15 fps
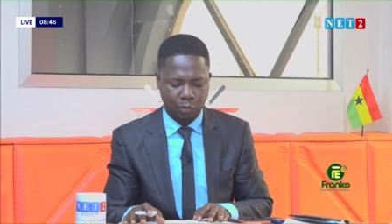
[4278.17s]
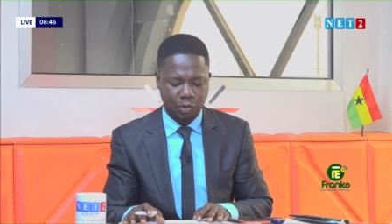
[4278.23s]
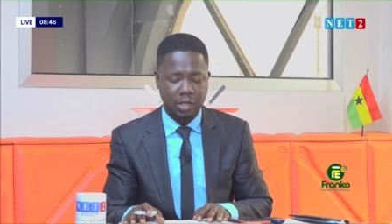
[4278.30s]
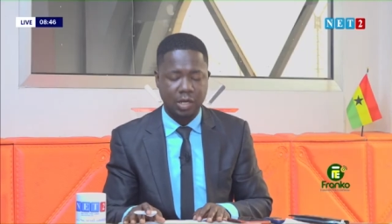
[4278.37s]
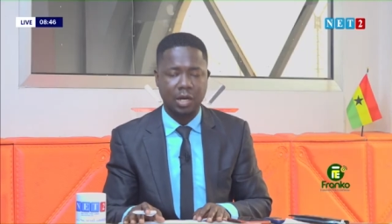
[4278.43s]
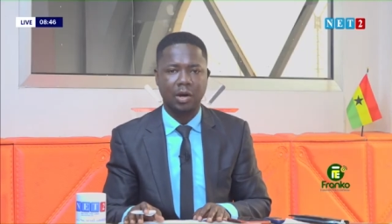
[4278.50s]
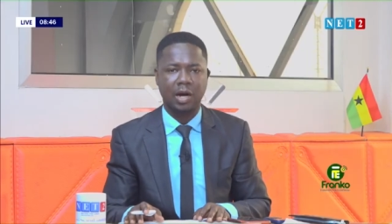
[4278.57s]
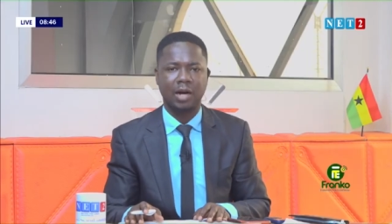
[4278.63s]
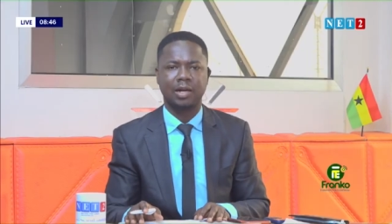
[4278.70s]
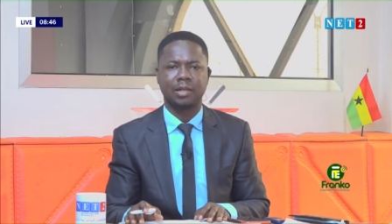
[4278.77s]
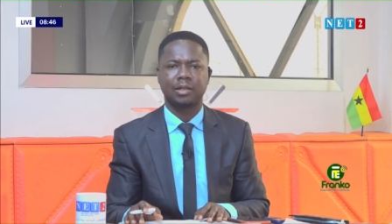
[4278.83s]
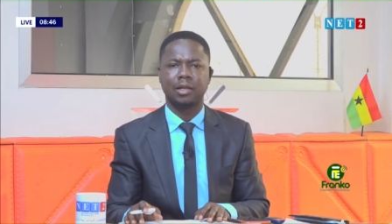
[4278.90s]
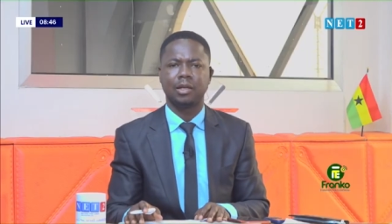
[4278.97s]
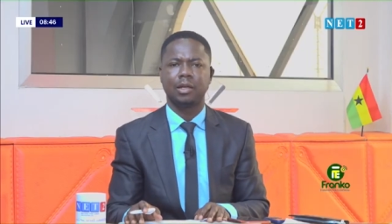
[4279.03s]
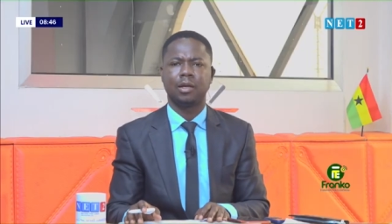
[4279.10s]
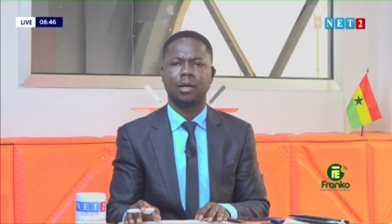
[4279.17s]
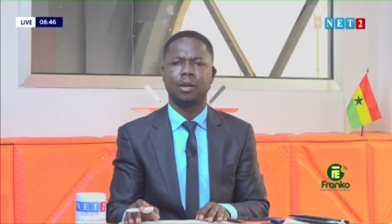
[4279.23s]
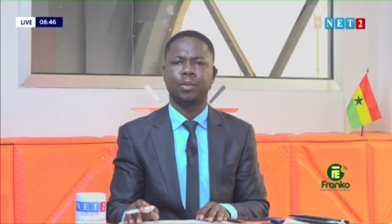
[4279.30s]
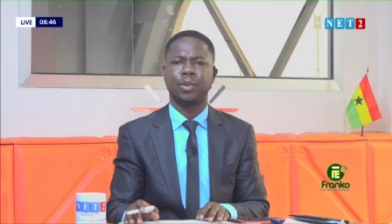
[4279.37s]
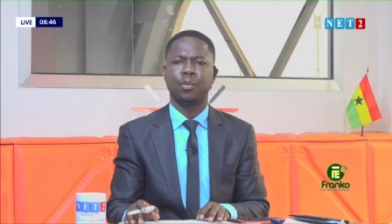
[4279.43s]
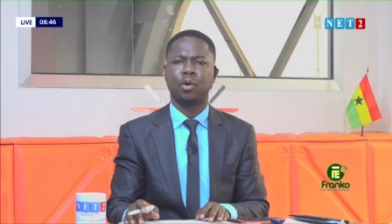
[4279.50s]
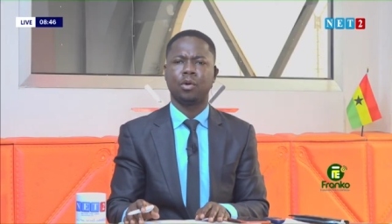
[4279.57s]
ye akasa ye
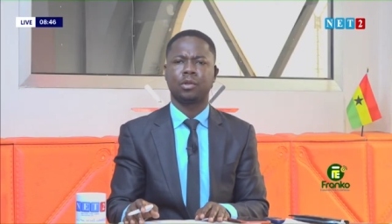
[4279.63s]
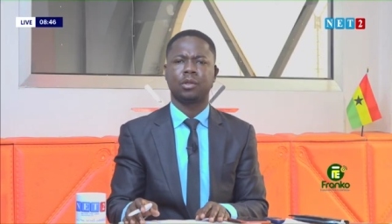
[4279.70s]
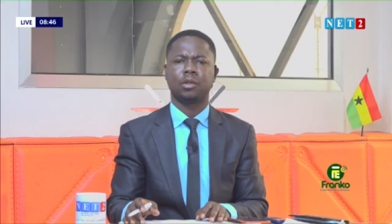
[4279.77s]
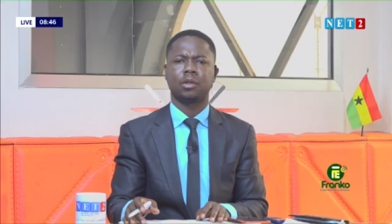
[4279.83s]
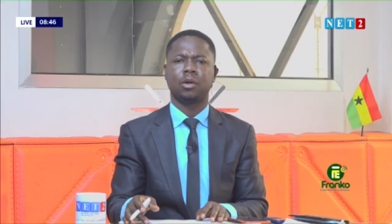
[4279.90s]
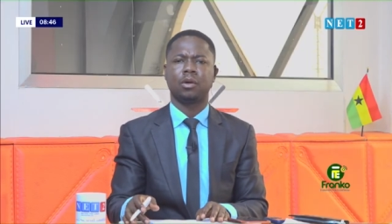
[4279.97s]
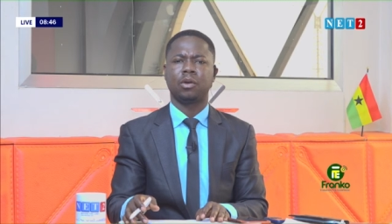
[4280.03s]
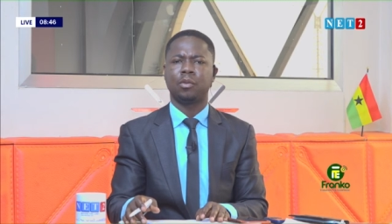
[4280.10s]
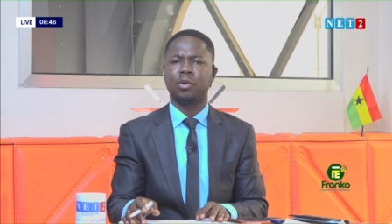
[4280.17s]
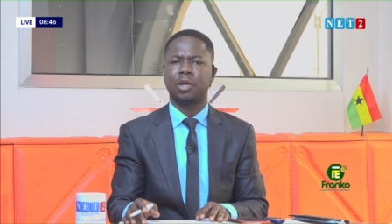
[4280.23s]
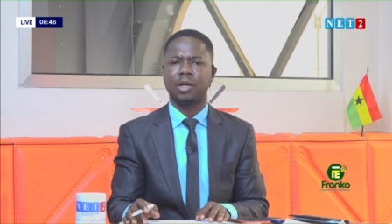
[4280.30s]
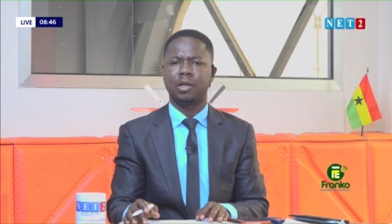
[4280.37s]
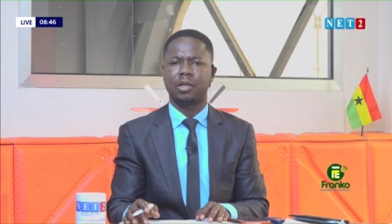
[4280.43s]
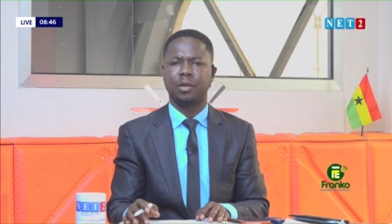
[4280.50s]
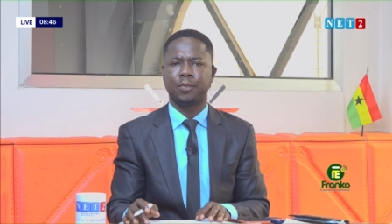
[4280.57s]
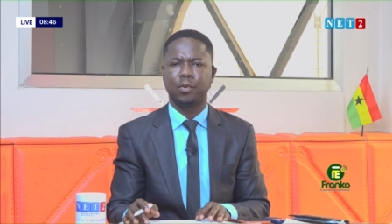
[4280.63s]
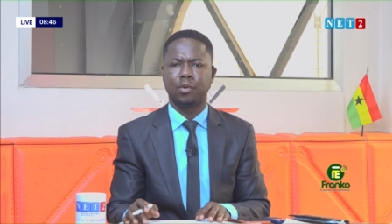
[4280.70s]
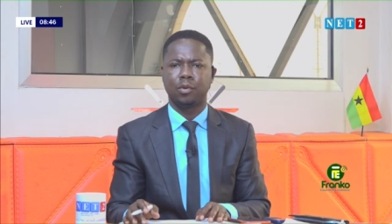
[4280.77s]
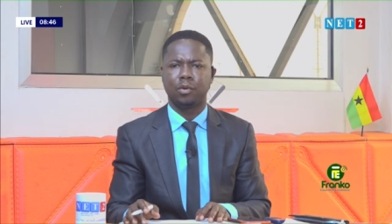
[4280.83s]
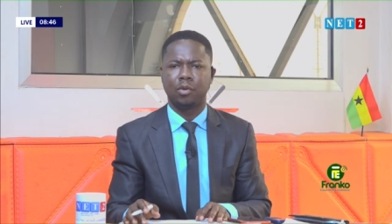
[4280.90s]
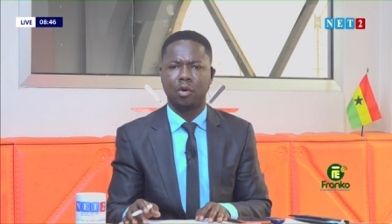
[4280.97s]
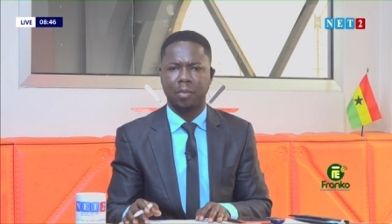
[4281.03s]
me boss onobo ken
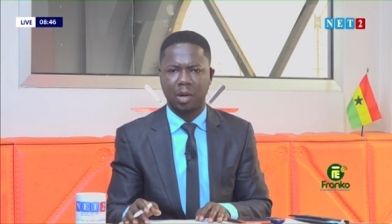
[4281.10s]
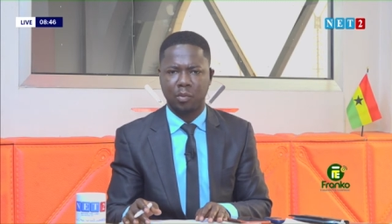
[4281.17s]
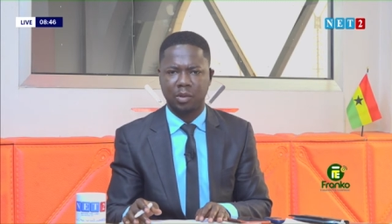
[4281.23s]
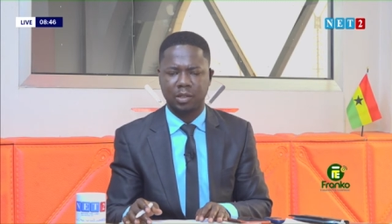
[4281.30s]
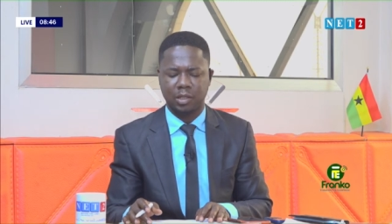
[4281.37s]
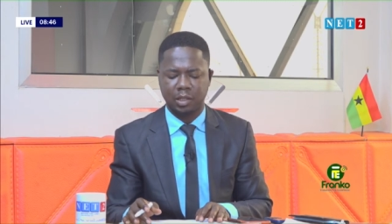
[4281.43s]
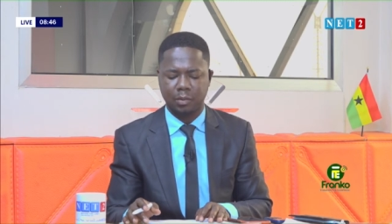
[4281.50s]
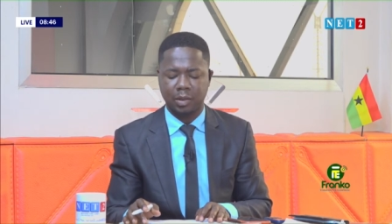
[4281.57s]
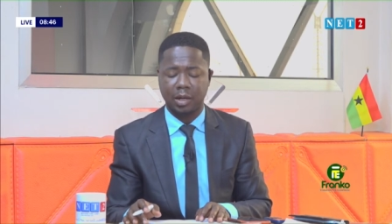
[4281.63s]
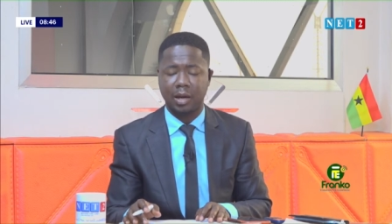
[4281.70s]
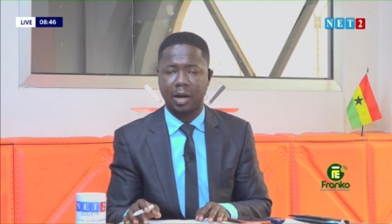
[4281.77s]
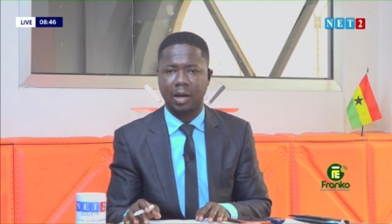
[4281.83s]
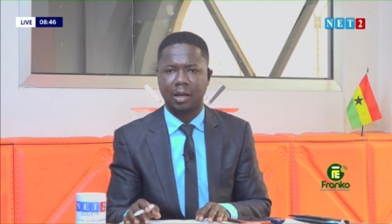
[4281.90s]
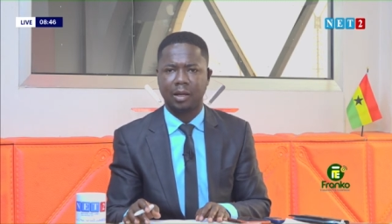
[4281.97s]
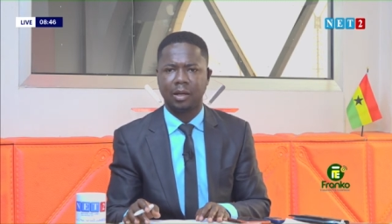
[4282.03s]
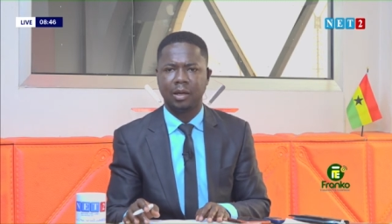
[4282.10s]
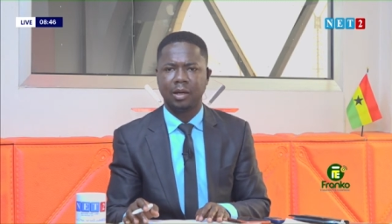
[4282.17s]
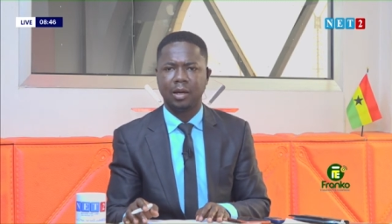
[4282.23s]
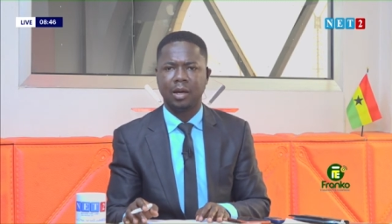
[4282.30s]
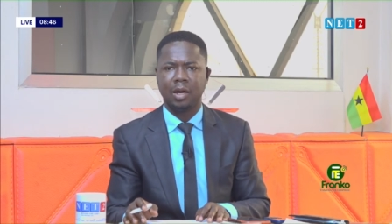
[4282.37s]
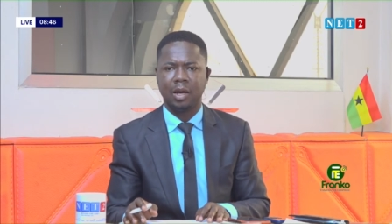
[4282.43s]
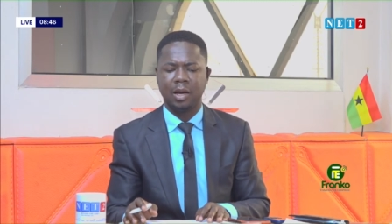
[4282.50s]
Japan obabontene be kan
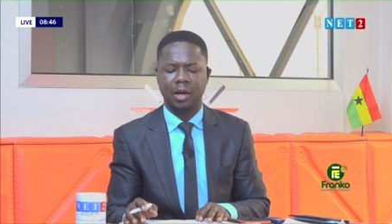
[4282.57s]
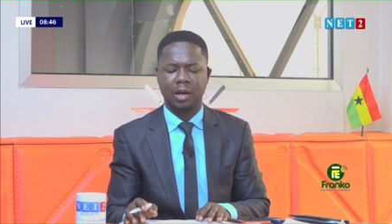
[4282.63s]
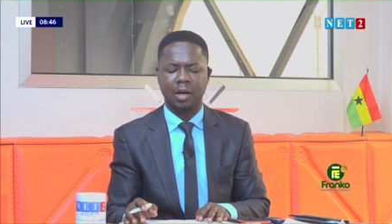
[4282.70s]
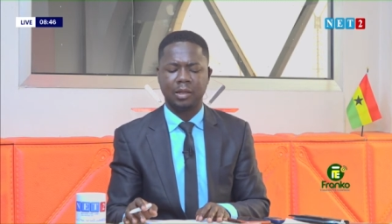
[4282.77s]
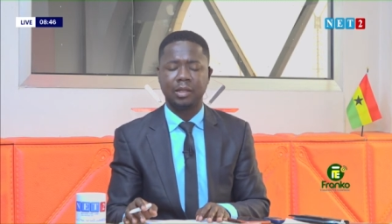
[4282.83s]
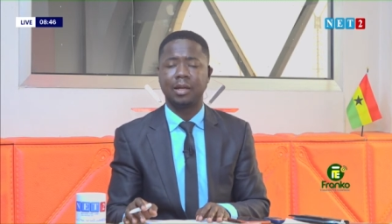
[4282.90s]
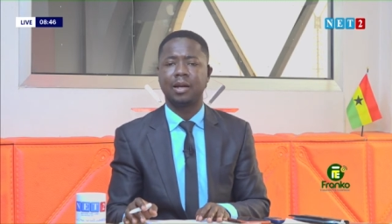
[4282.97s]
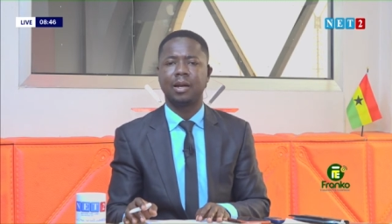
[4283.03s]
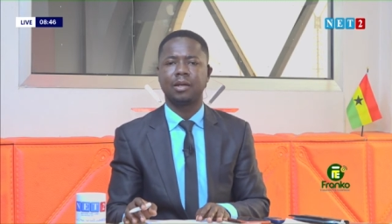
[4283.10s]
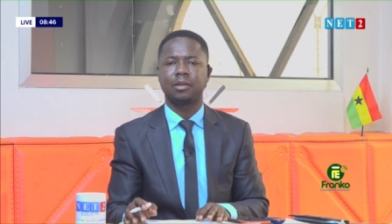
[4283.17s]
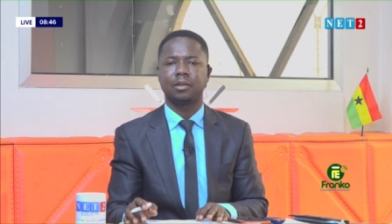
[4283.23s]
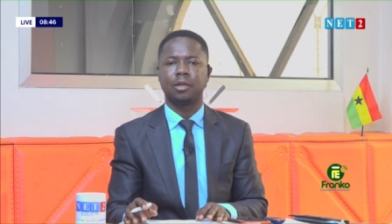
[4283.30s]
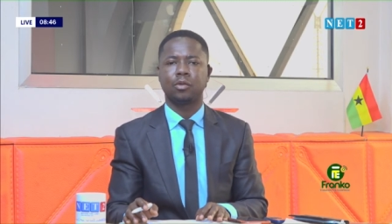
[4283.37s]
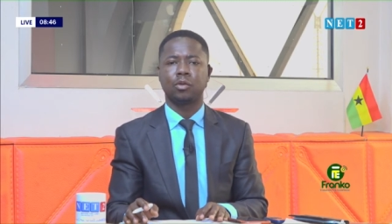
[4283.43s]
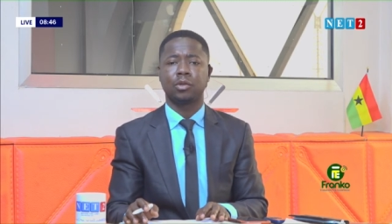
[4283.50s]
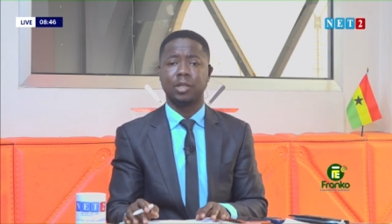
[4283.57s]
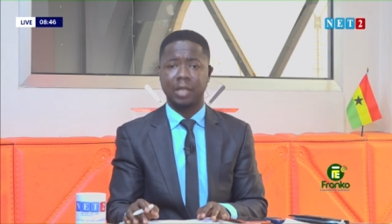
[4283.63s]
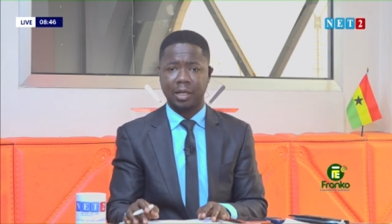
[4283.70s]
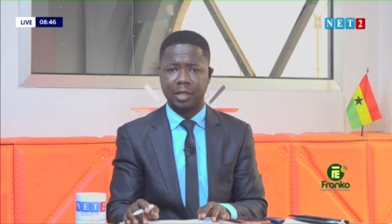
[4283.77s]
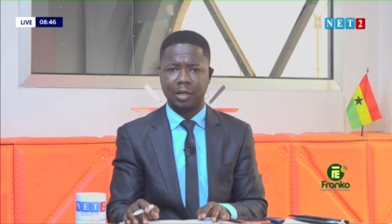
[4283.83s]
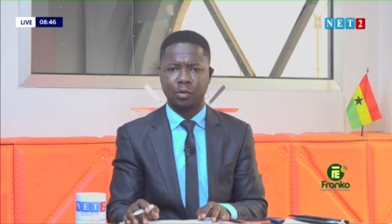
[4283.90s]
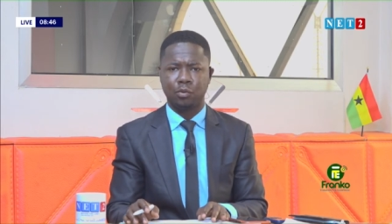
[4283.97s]
the clean state so
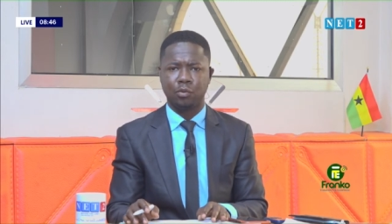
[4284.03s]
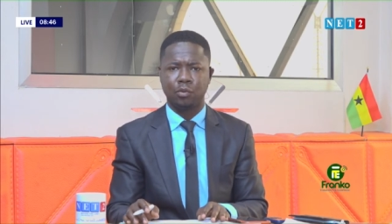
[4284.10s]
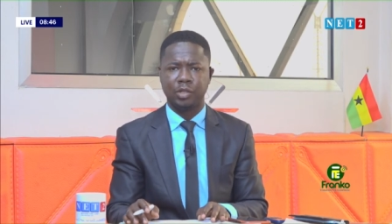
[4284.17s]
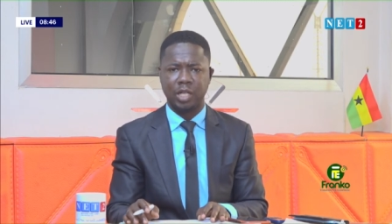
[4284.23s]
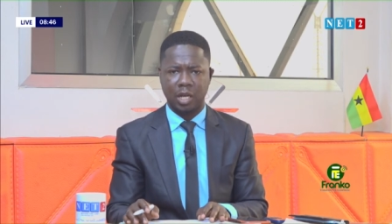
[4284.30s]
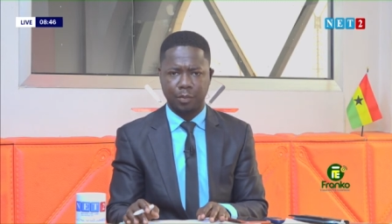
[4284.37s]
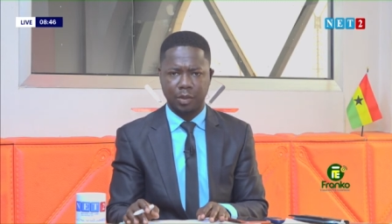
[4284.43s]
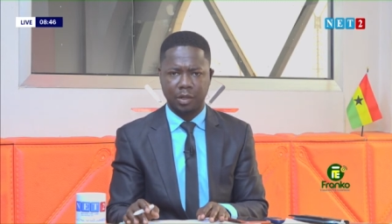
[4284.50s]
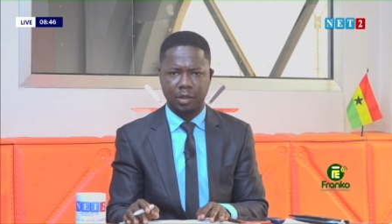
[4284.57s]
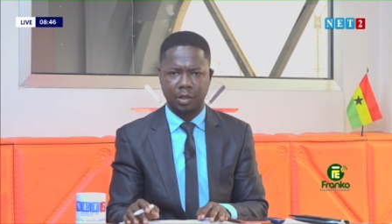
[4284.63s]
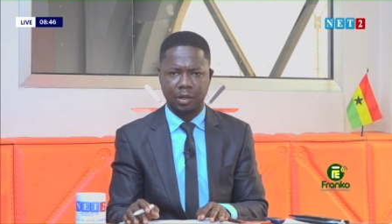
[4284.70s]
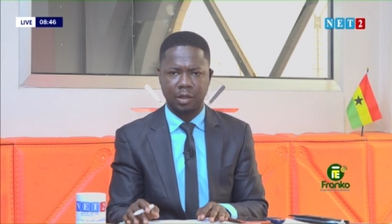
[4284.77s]
yade no onya bi